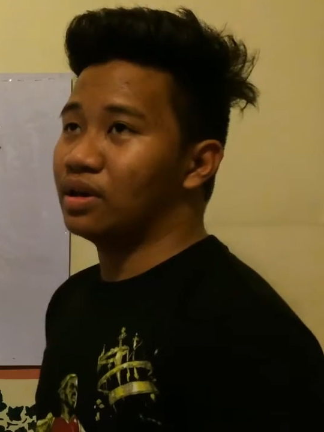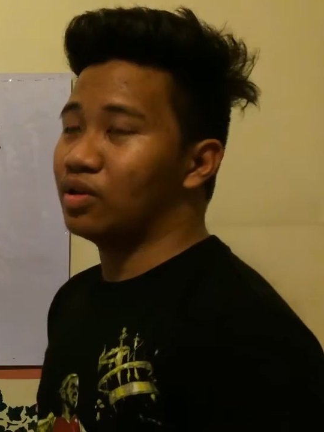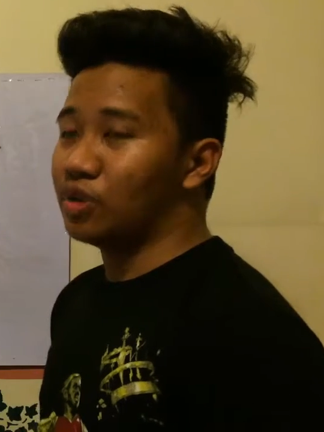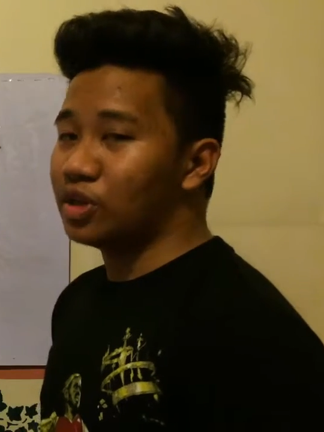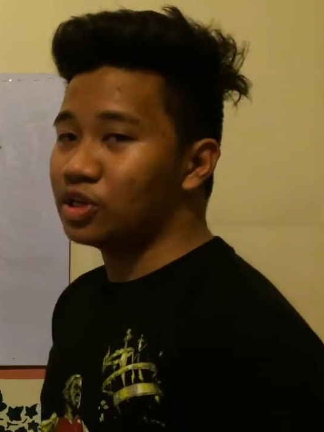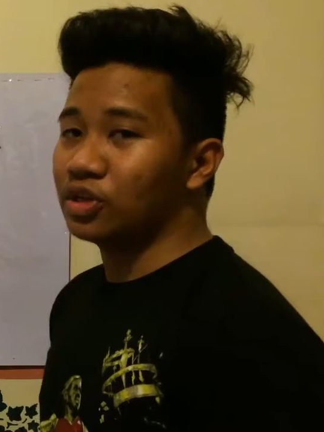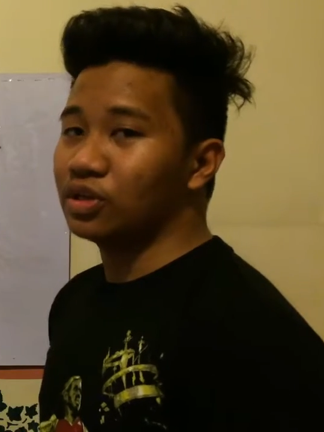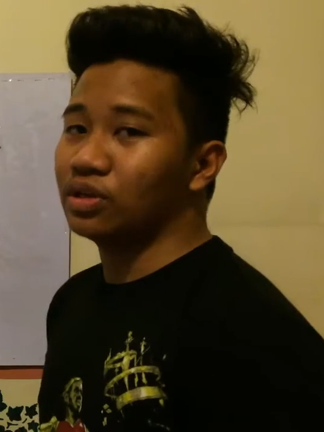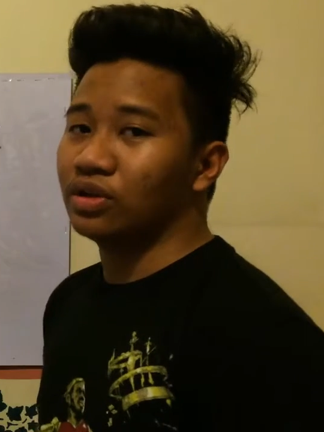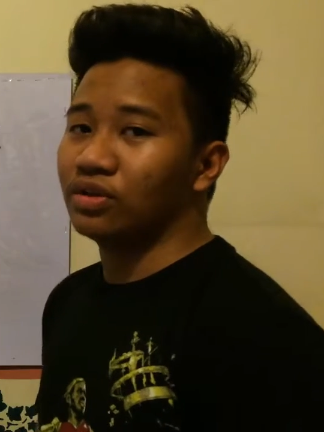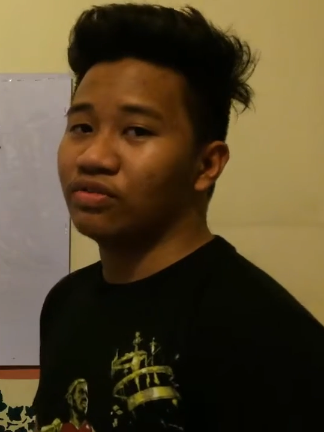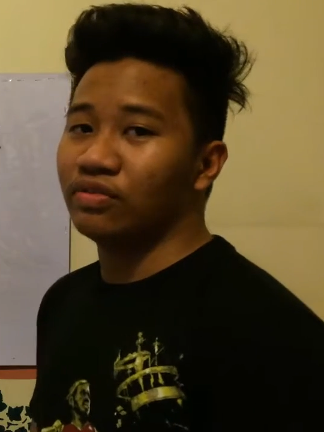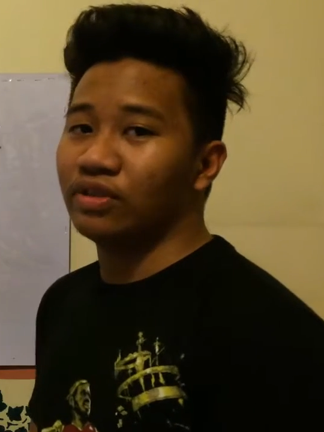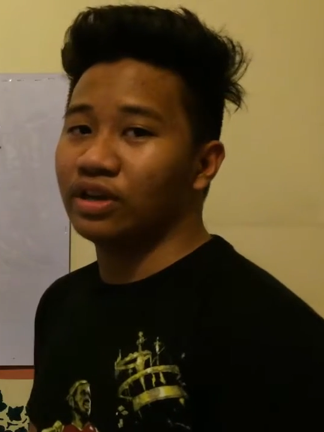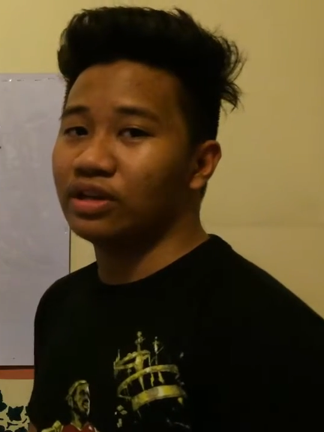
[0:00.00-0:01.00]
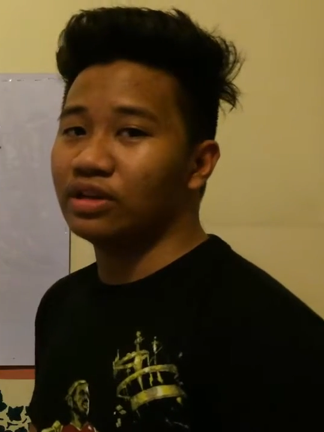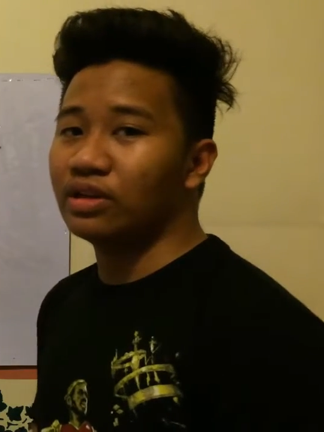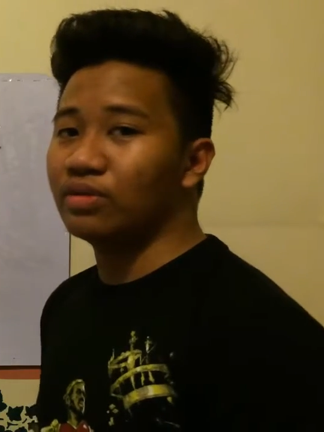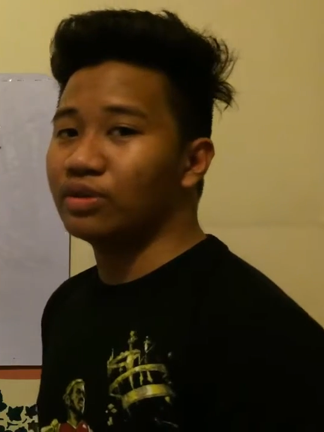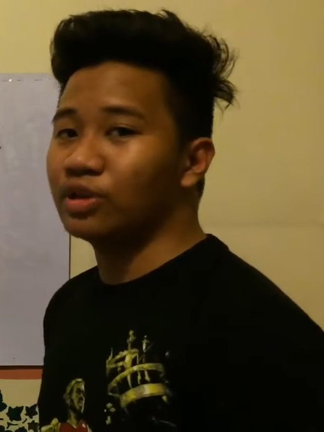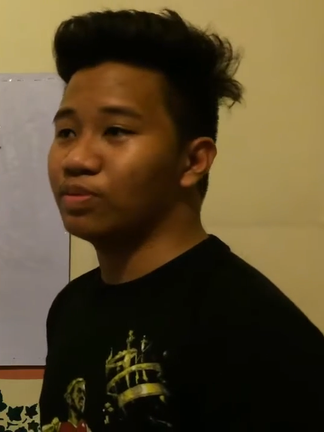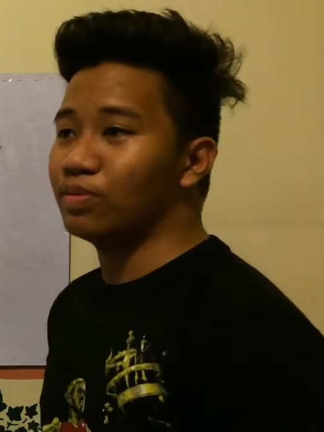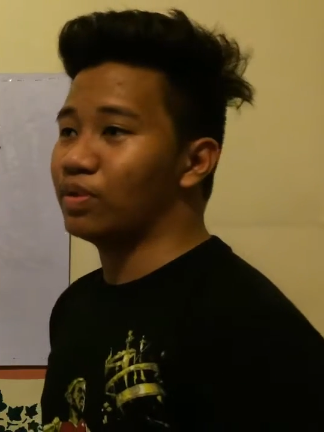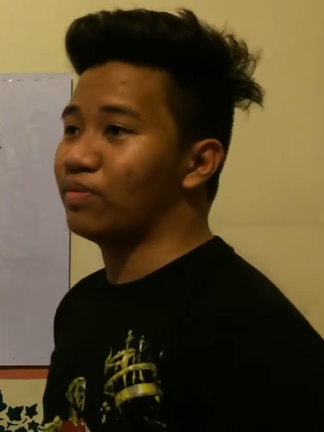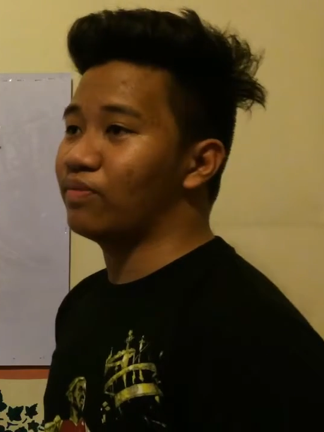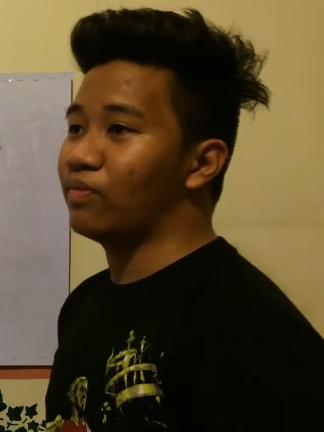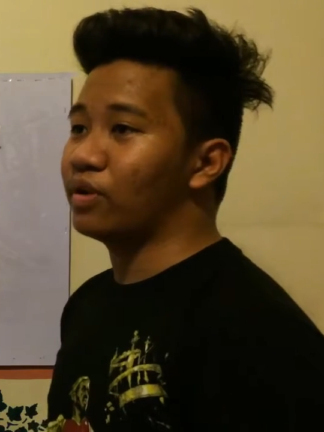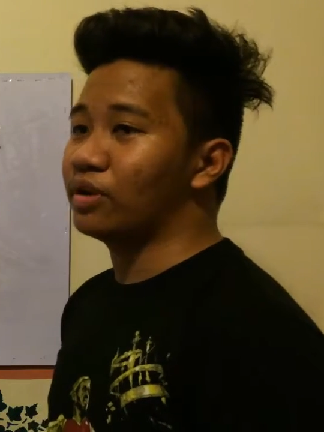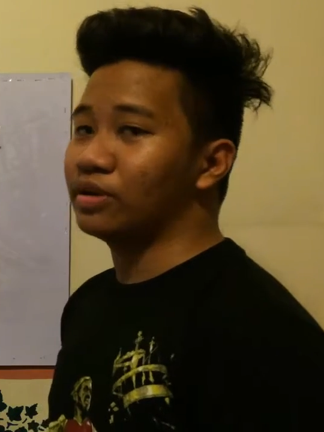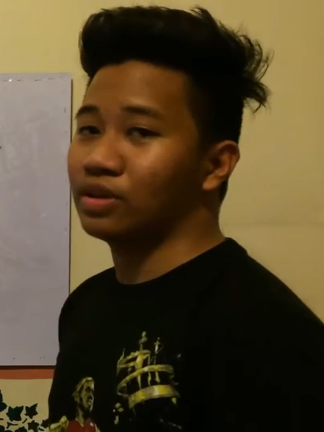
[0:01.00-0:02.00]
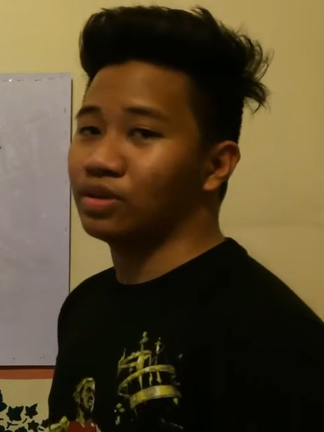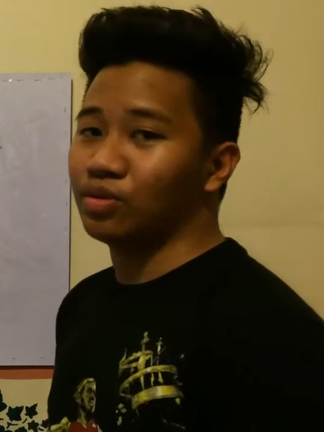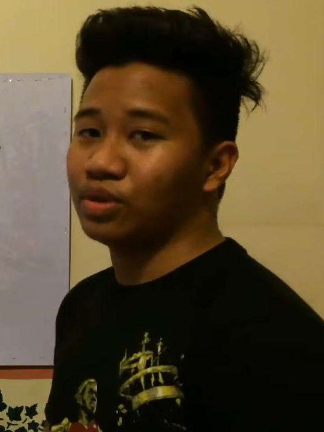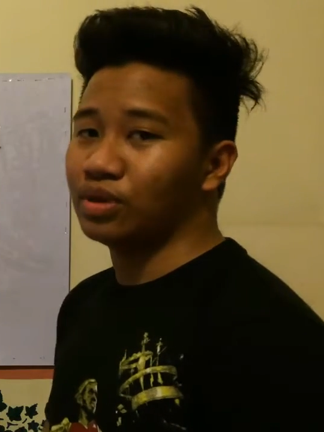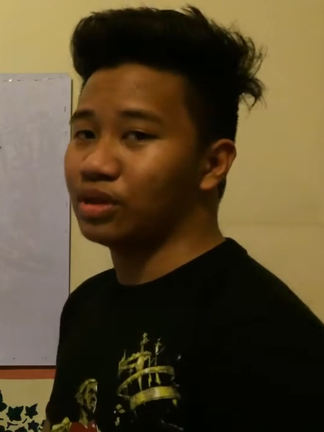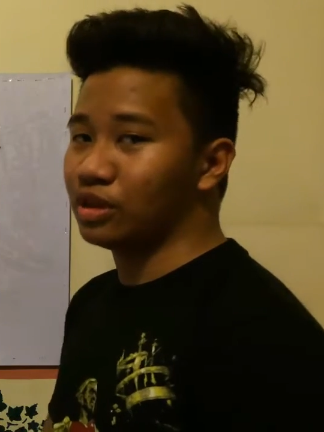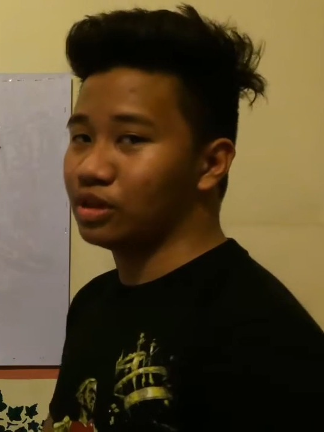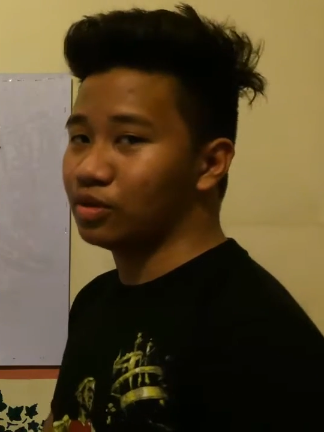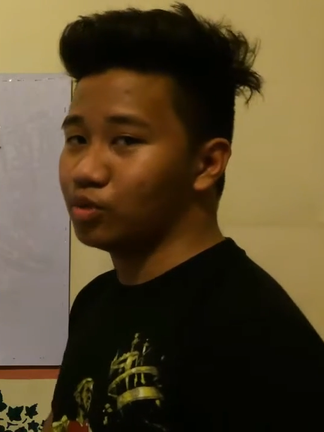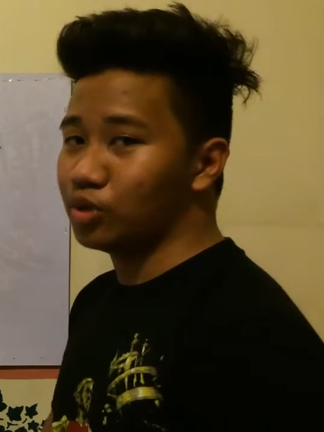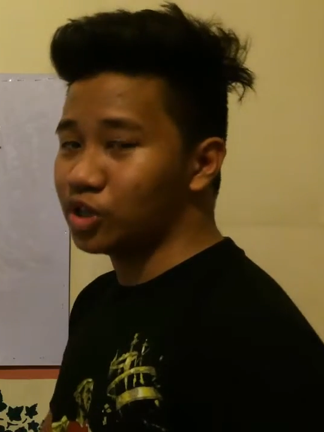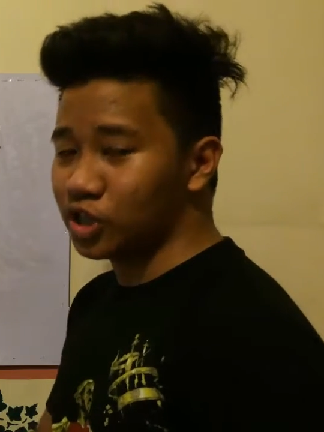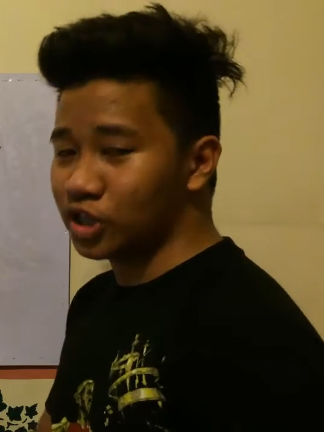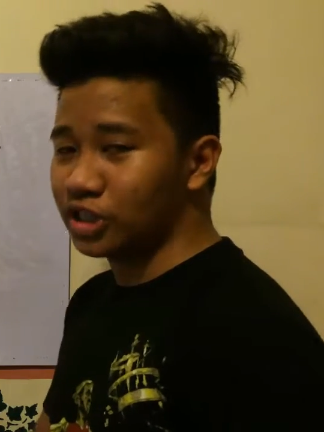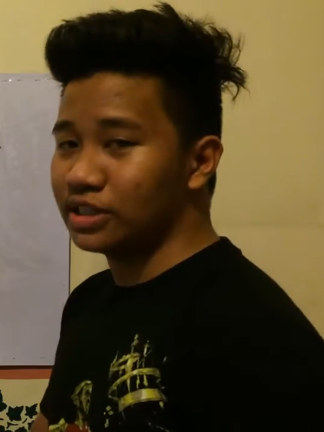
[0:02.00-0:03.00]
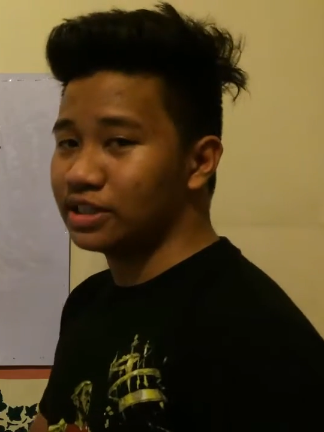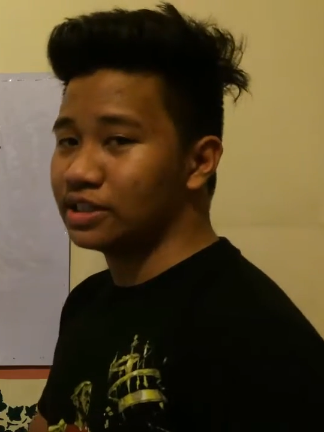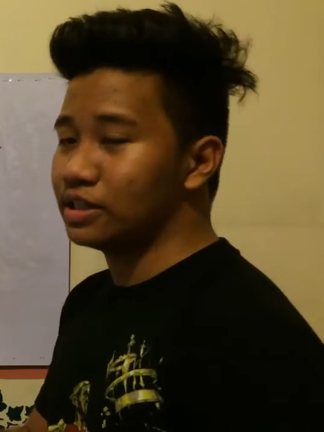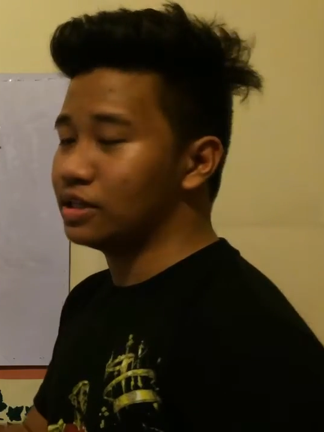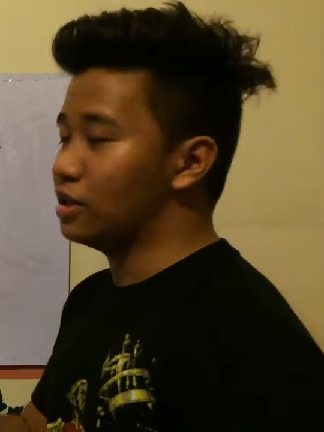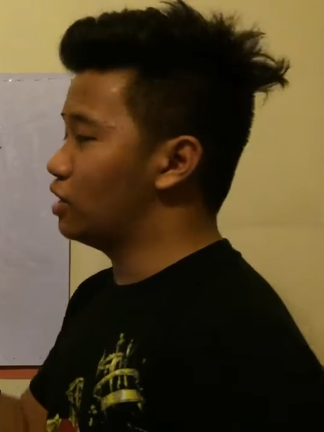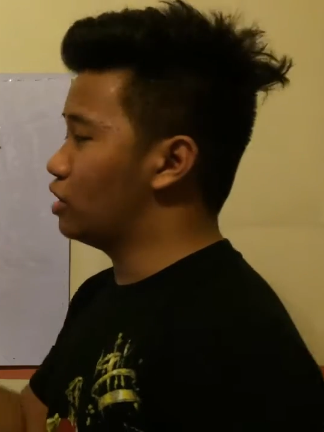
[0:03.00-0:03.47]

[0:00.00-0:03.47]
equation of the integration by parts, which is